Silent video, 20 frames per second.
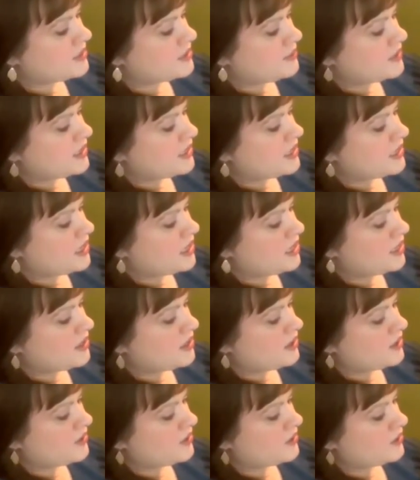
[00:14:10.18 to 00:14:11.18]
to be
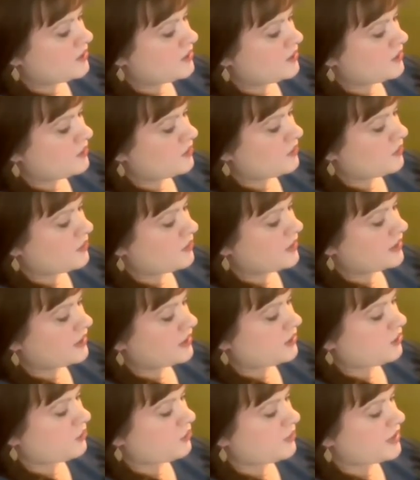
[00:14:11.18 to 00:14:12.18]
one
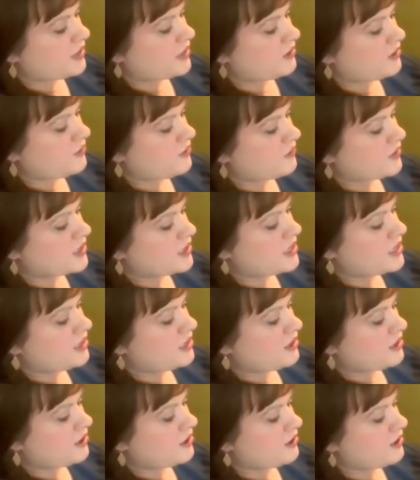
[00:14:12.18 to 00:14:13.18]
little wheel over
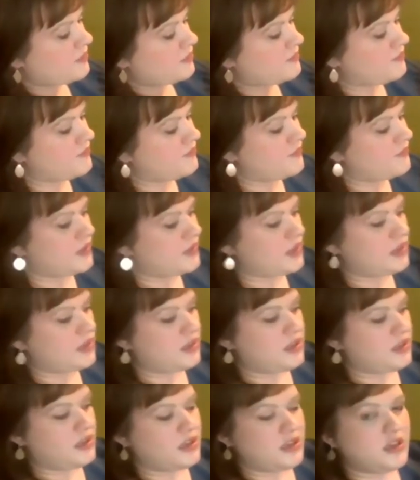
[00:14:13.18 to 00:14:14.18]
here.
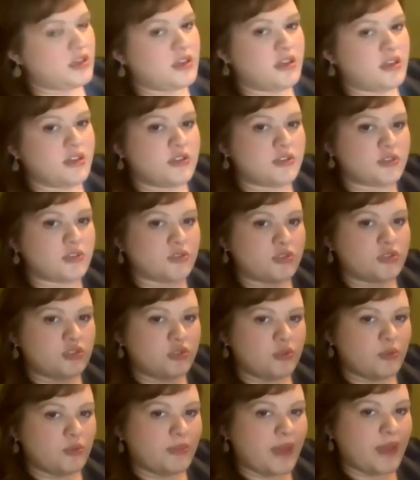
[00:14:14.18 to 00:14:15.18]
So
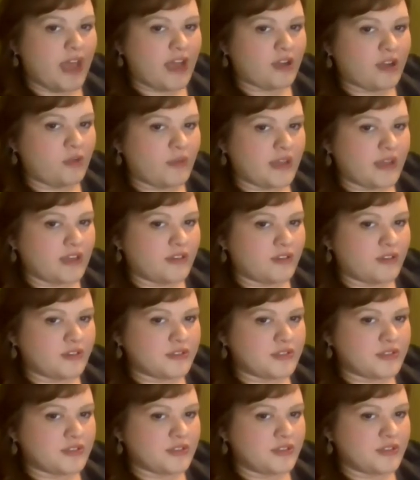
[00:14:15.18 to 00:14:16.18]
two back
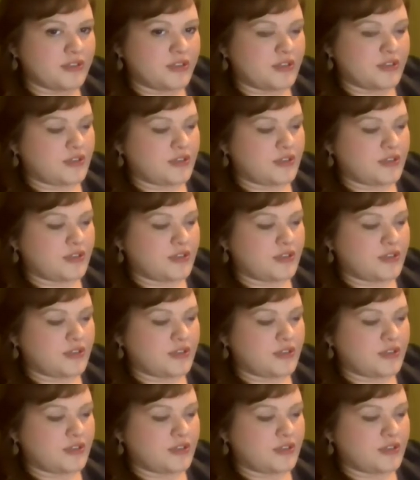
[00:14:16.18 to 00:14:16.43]
wheels,